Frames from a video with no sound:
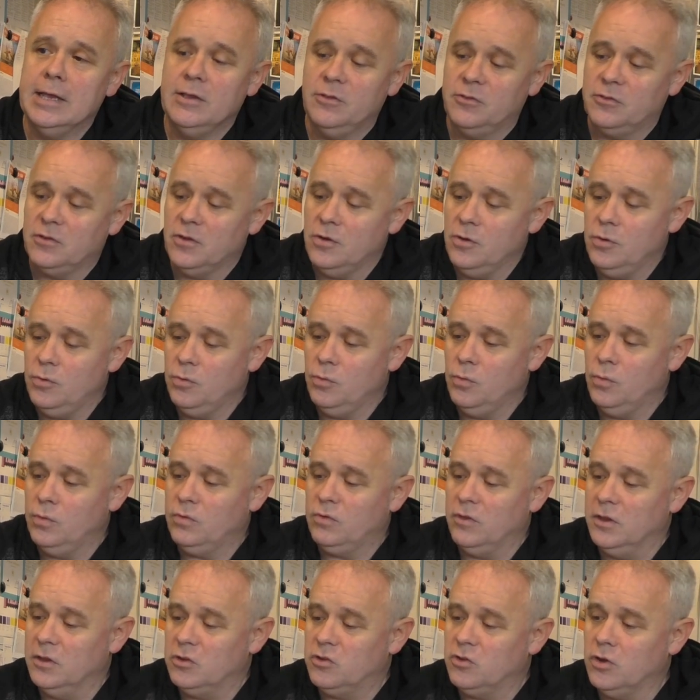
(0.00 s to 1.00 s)
So
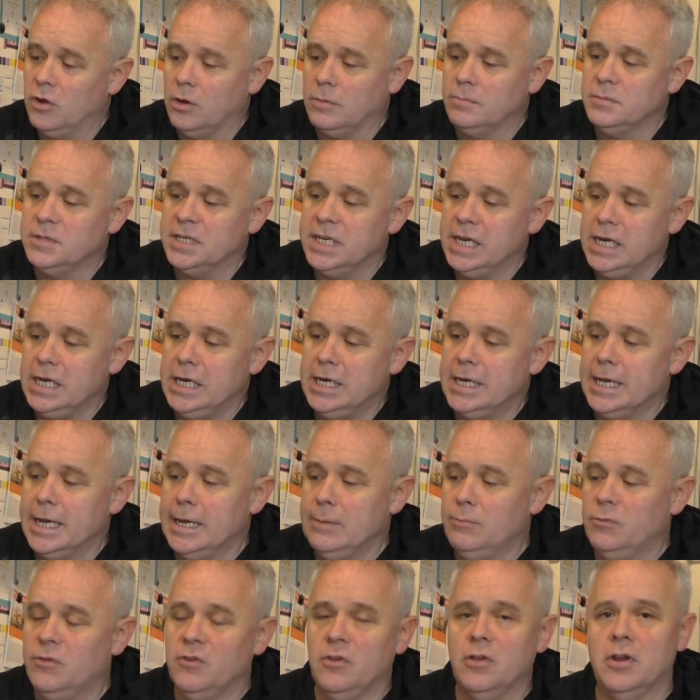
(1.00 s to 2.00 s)
the top 10
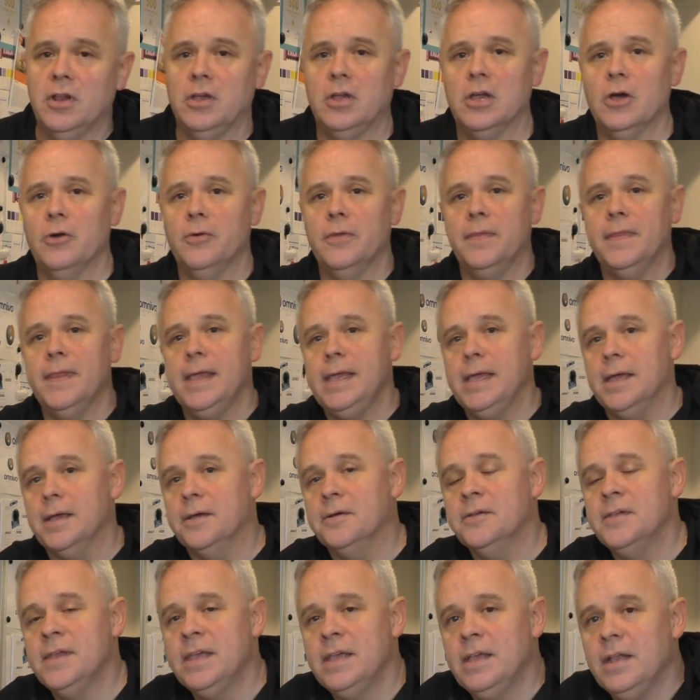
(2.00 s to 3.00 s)
names are going to go in
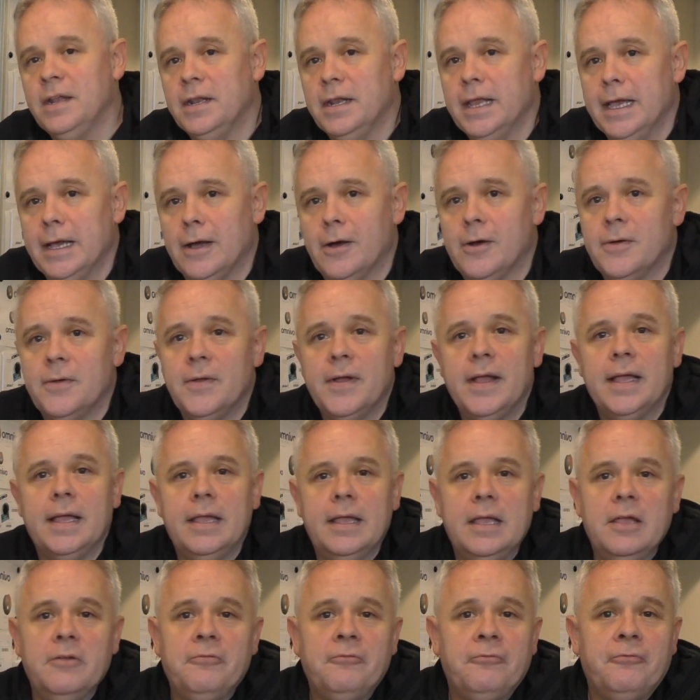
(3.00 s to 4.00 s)
there. Now,
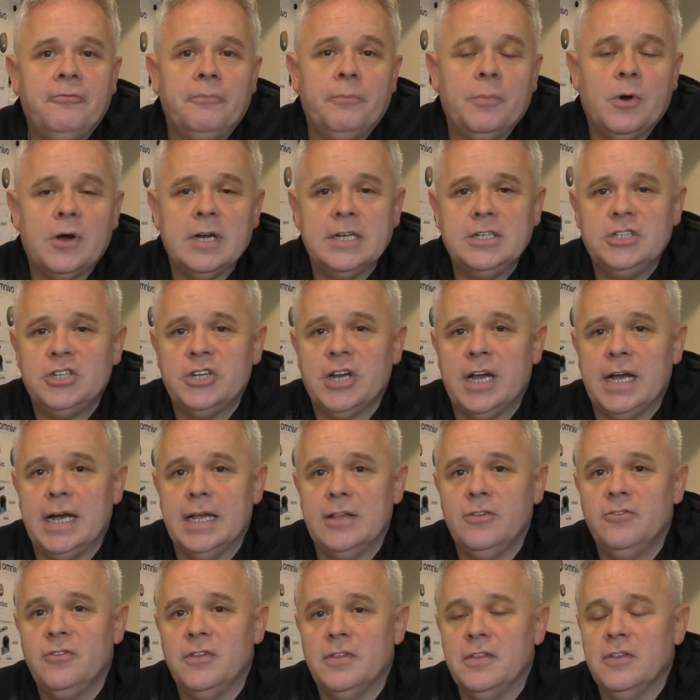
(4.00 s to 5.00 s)
if by
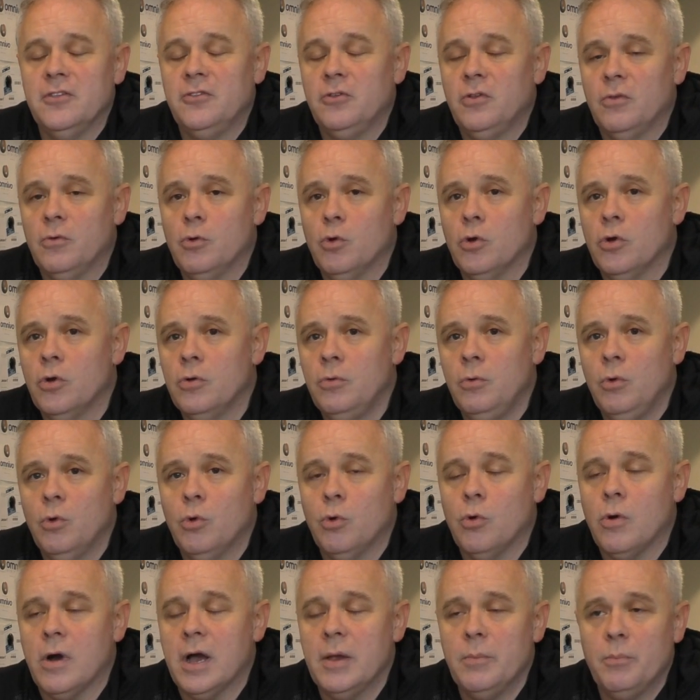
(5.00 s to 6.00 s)
chance, and this could
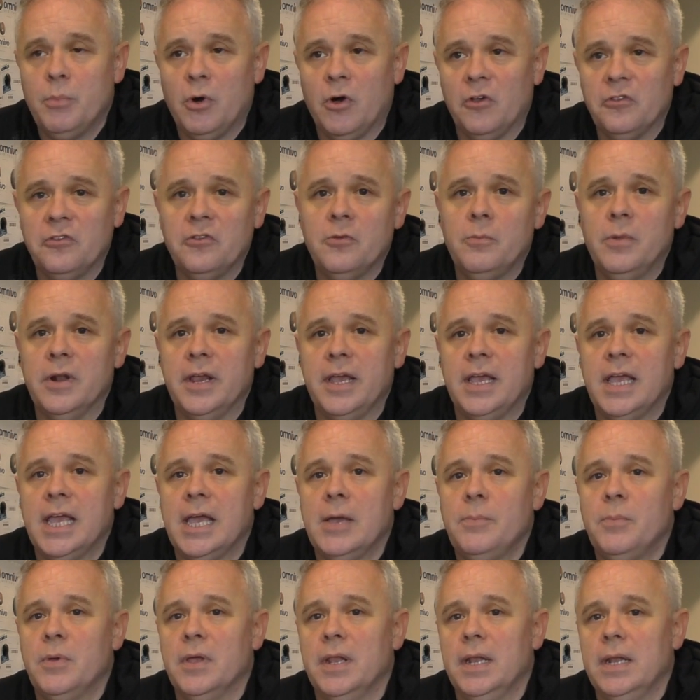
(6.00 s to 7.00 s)
quite possibly
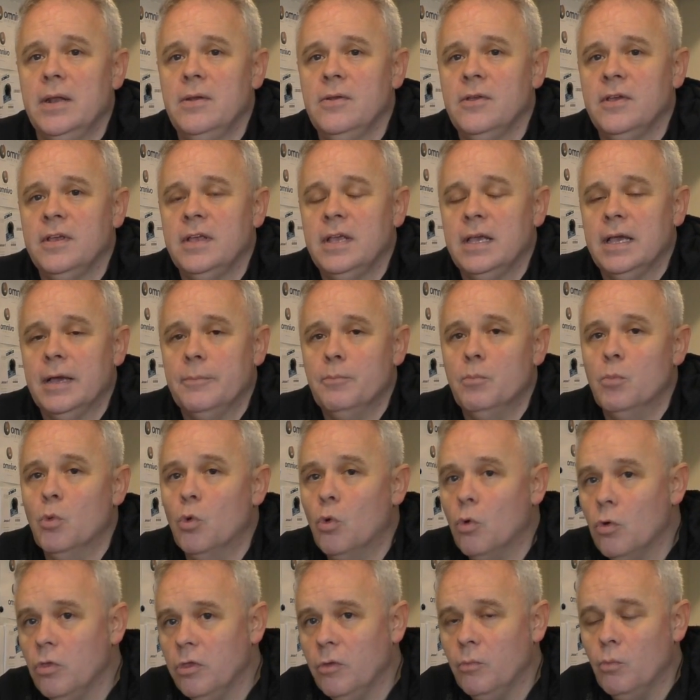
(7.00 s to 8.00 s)
happen,
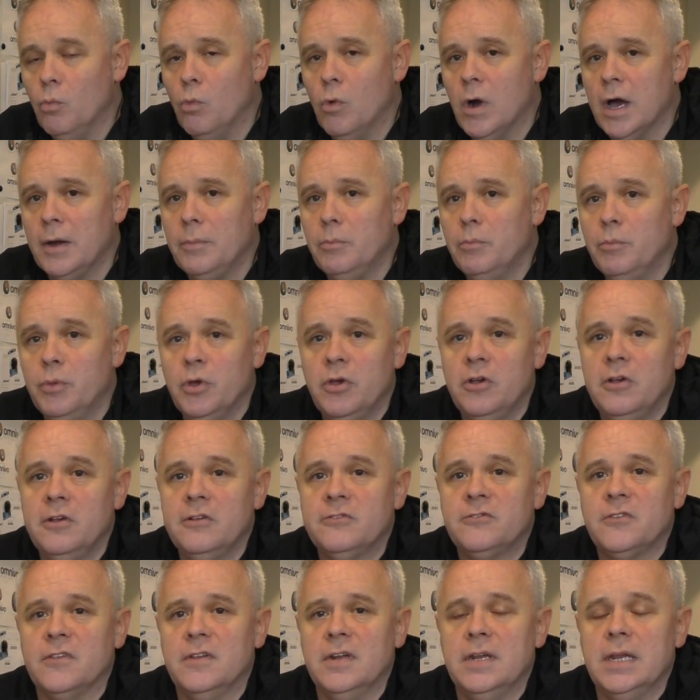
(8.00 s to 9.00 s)
more than one
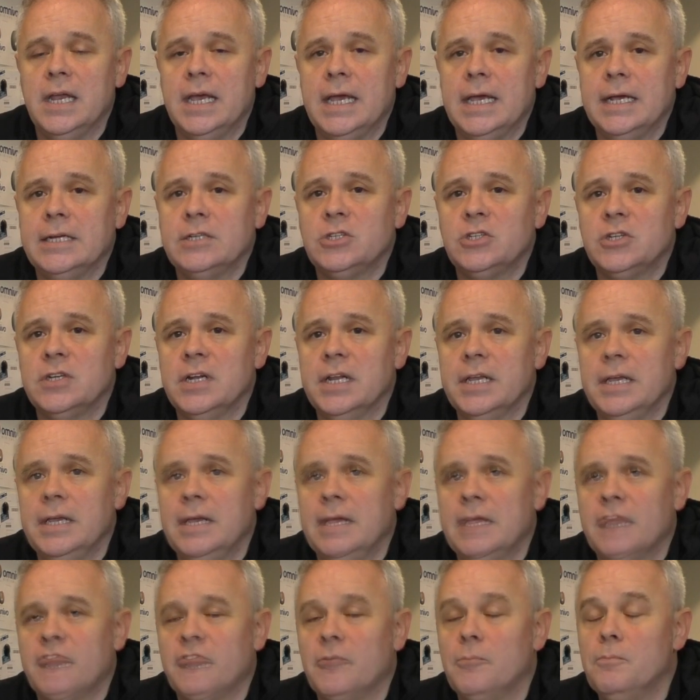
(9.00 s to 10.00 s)
person
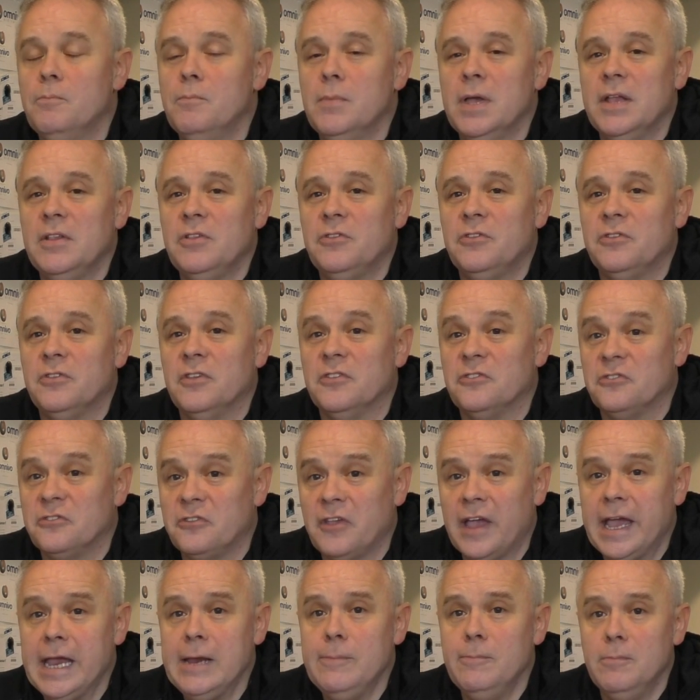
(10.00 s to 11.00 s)
actually submits the
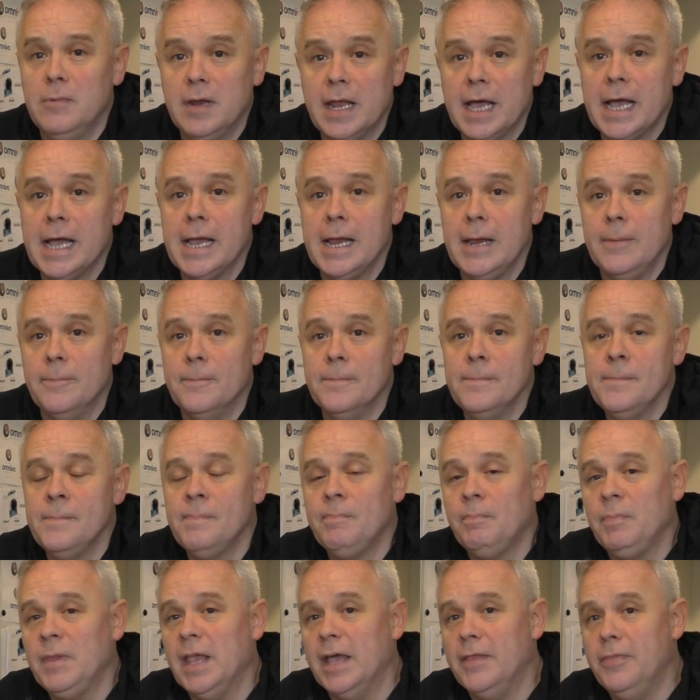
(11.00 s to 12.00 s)
same name,
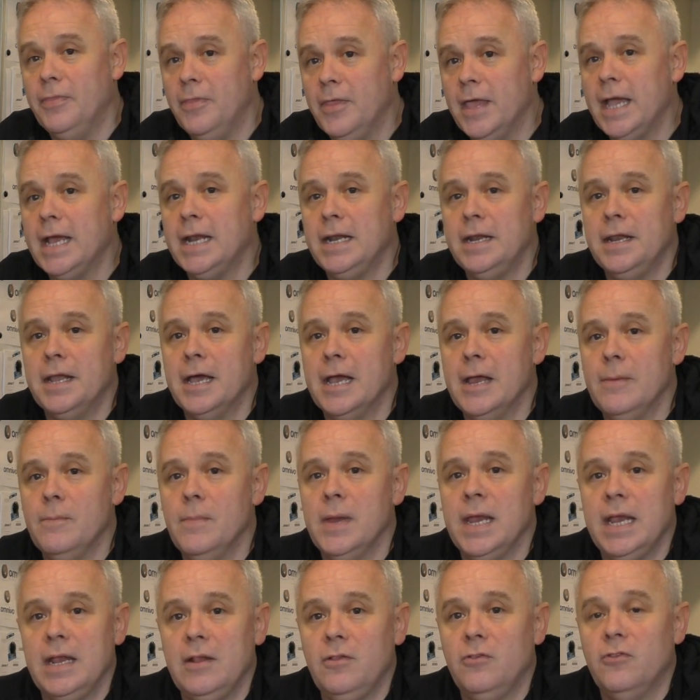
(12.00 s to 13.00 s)
and that name
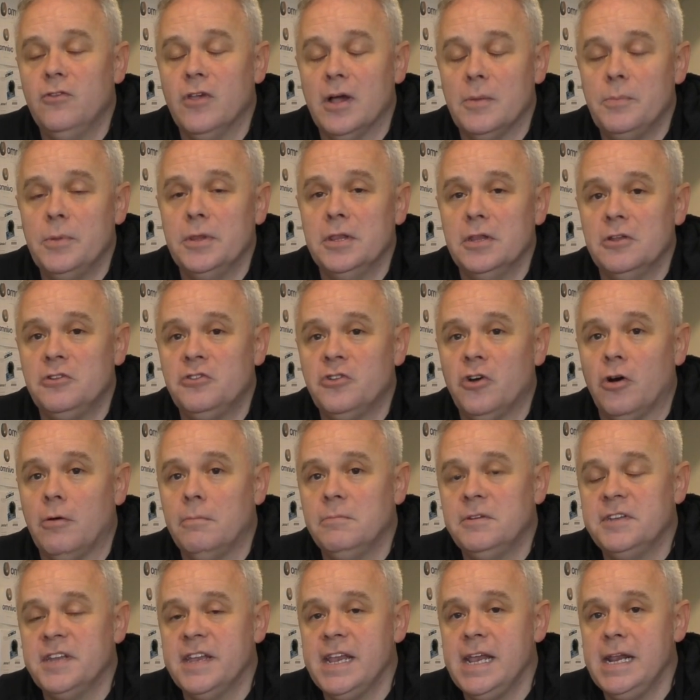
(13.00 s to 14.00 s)
ends up in the
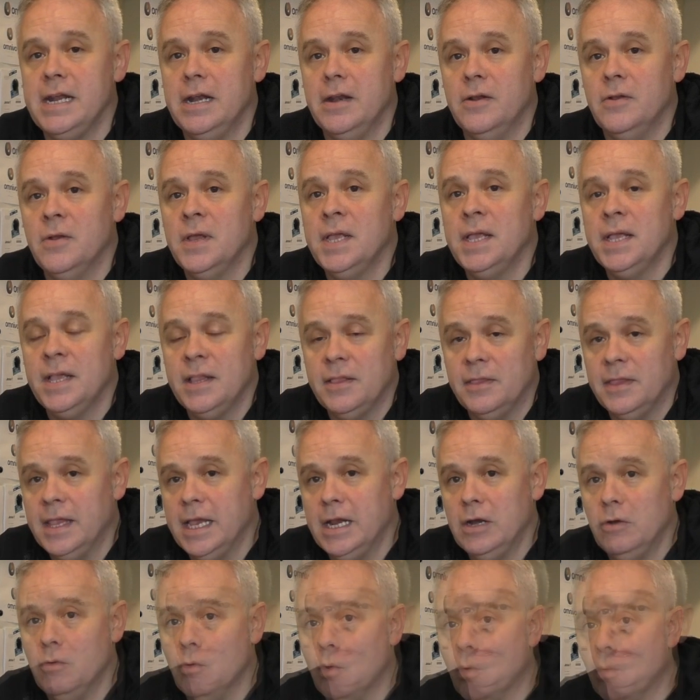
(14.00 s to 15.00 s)
top 10,
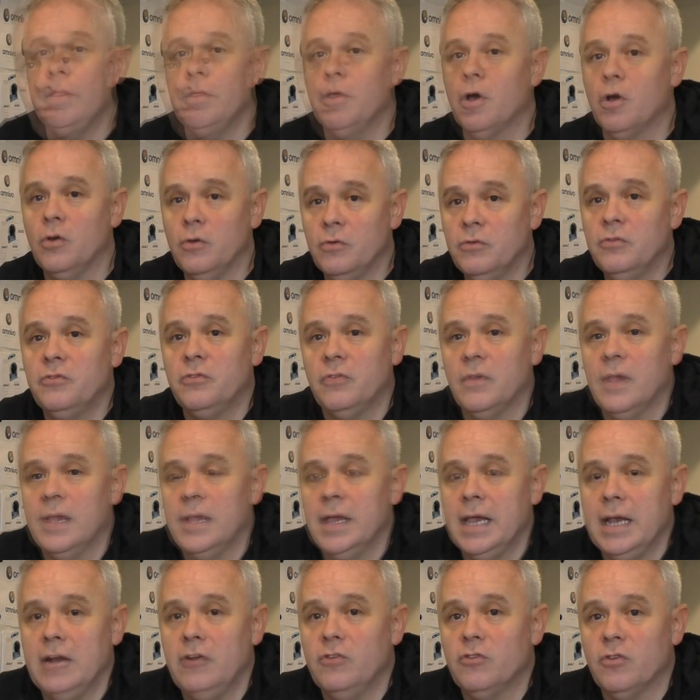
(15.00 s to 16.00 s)
then those
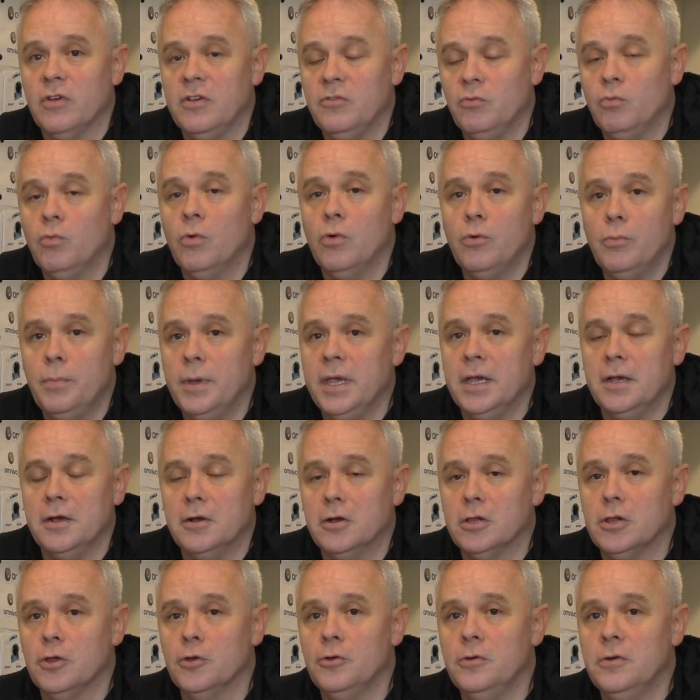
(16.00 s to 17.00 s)
entries will be
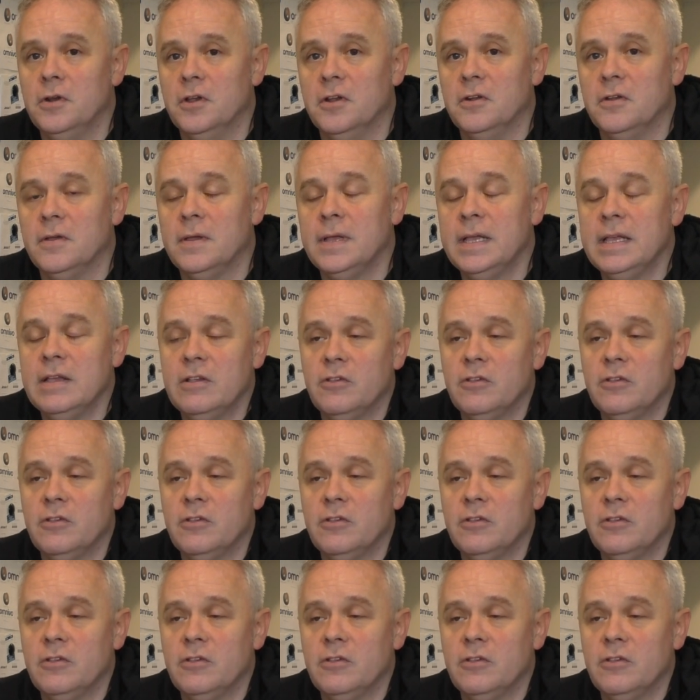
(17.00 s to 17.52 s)
included.